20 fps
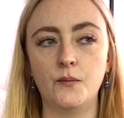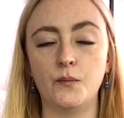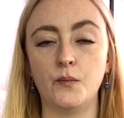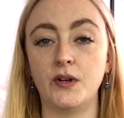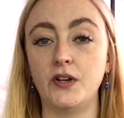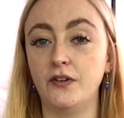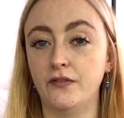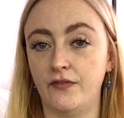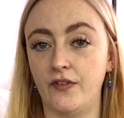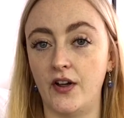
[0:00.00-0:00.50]

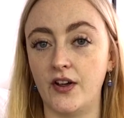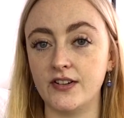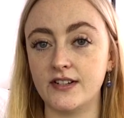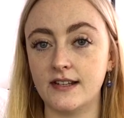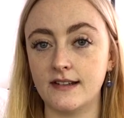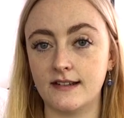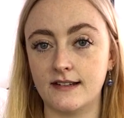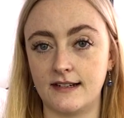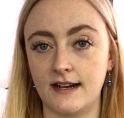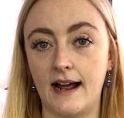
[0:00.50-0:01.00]
When you
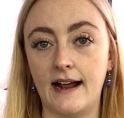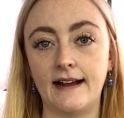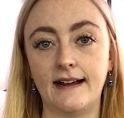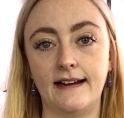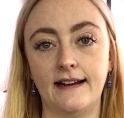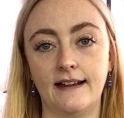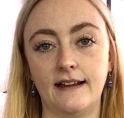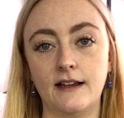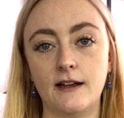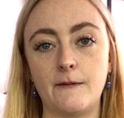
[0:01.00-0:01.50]
first start
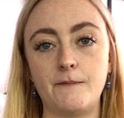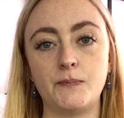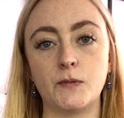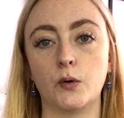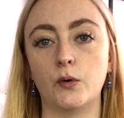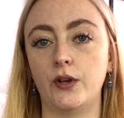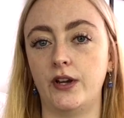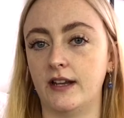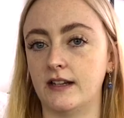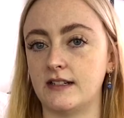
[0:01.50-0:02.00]
eating it,
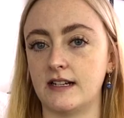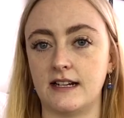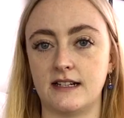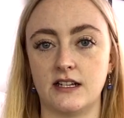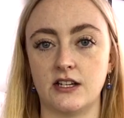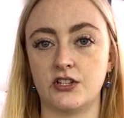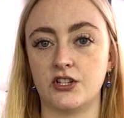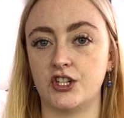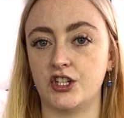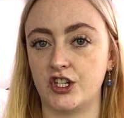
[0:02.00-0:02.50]
all you can taste
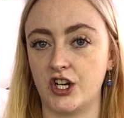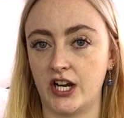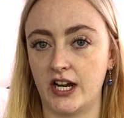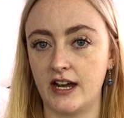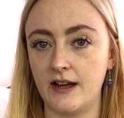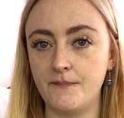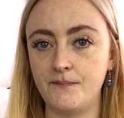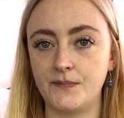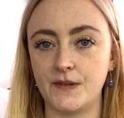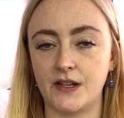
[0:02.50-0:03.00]
is the
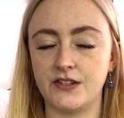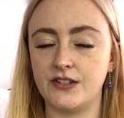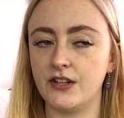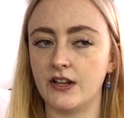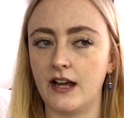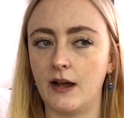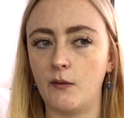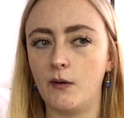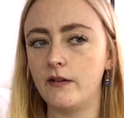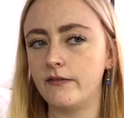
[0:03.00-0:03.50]
sugar. And so you're
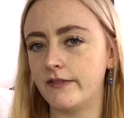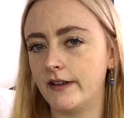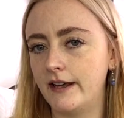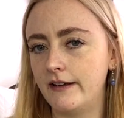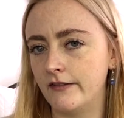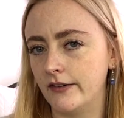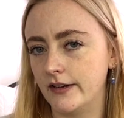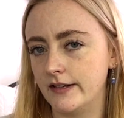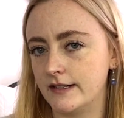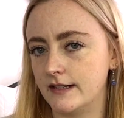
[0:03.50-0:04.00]
like, what
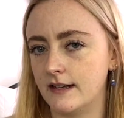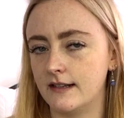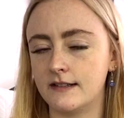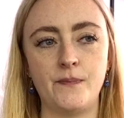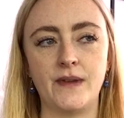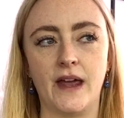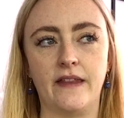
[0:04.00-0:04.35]
flavor is this?